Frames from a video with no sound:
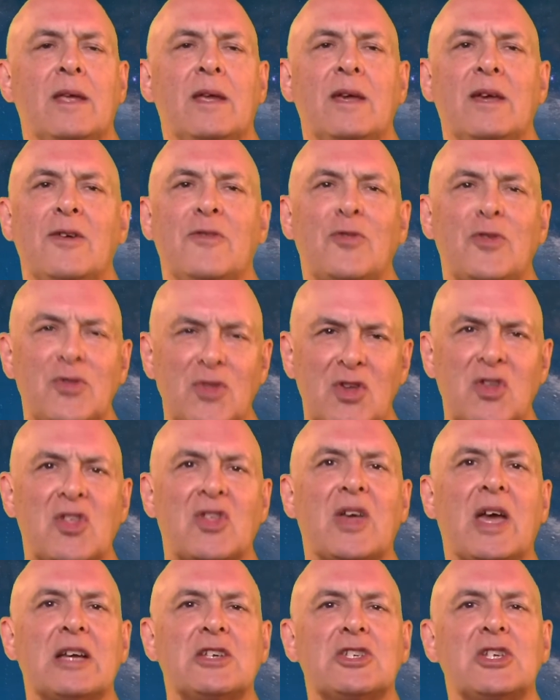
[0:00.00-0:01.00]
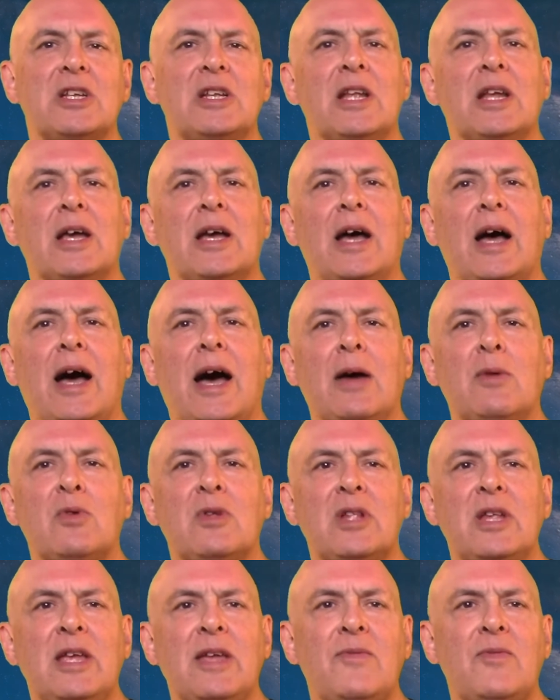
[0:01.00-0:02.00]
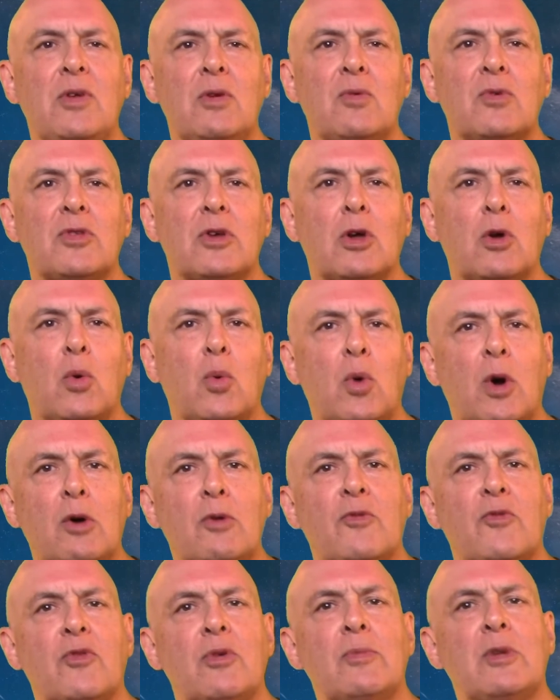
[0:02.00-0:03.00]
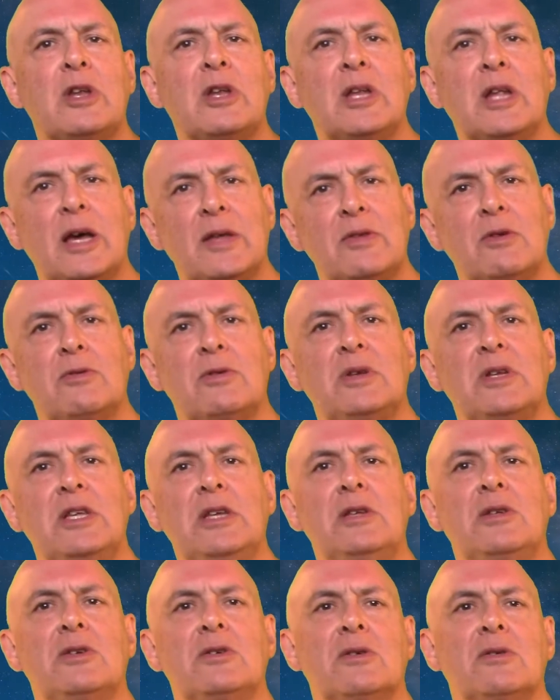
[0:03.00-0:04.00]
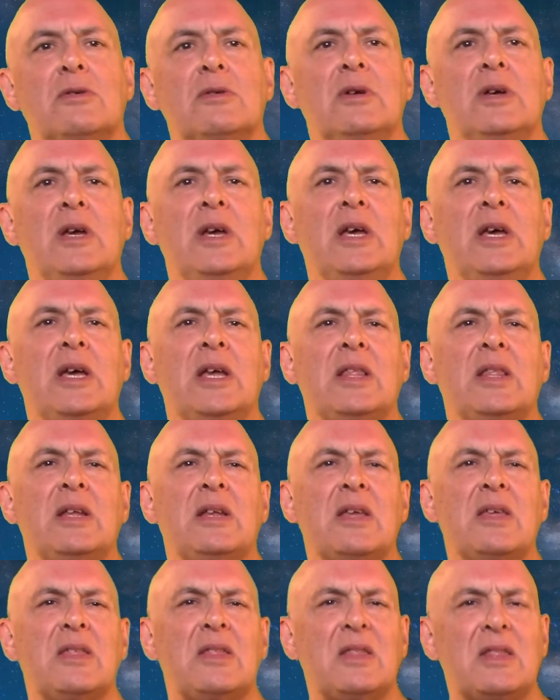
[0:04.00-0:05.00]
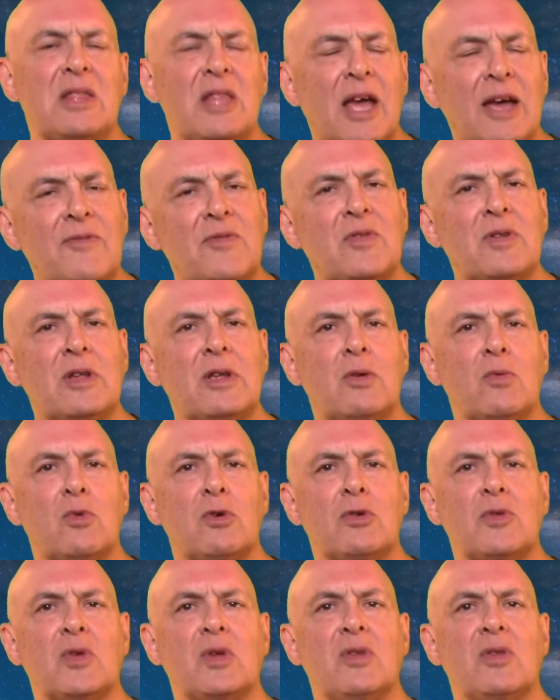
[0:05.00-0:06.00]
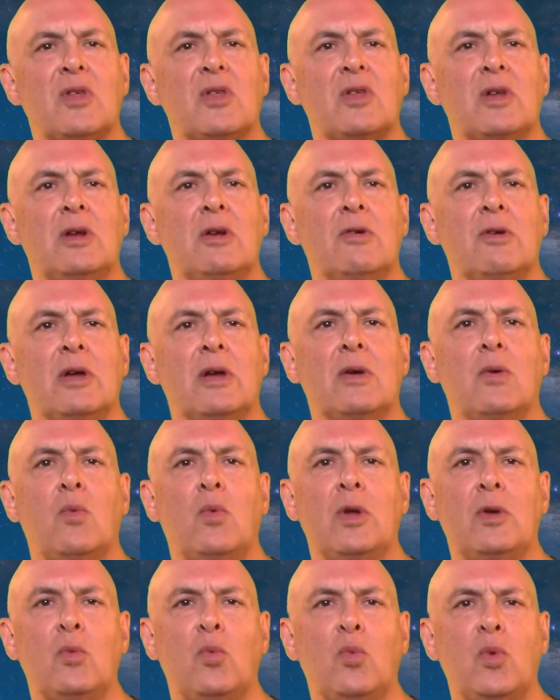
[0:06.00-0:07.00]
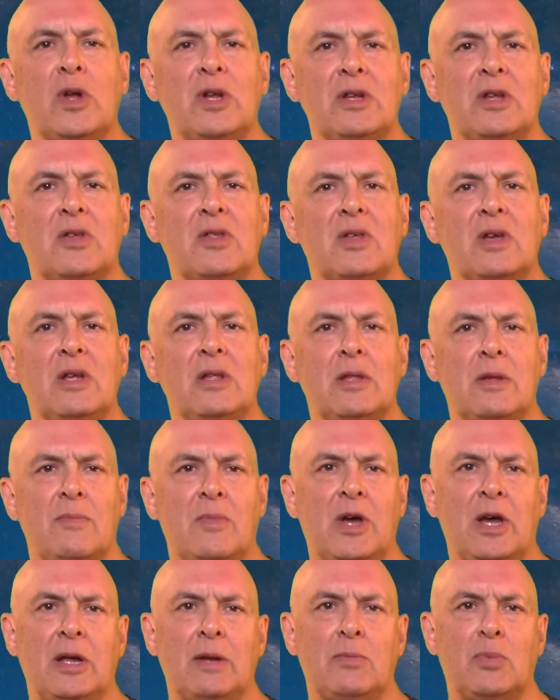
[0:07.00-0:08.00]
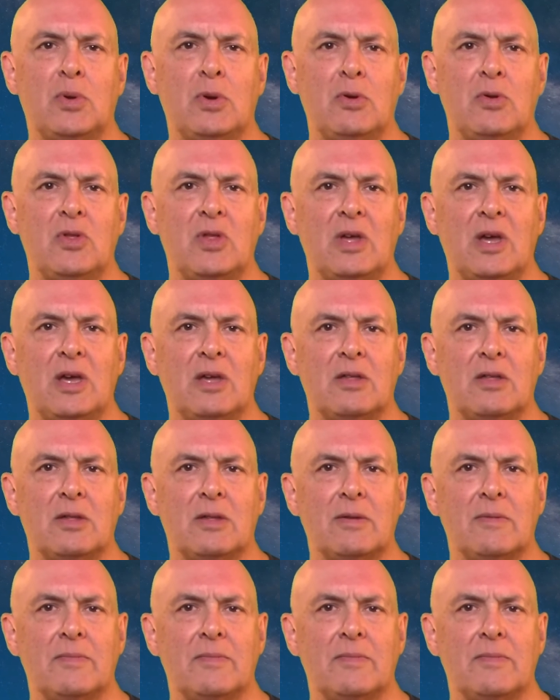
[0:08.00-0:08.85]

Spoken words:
For this section, I will leave you with a quote from another teacher that is definitely worth considering when witnessing the mind process.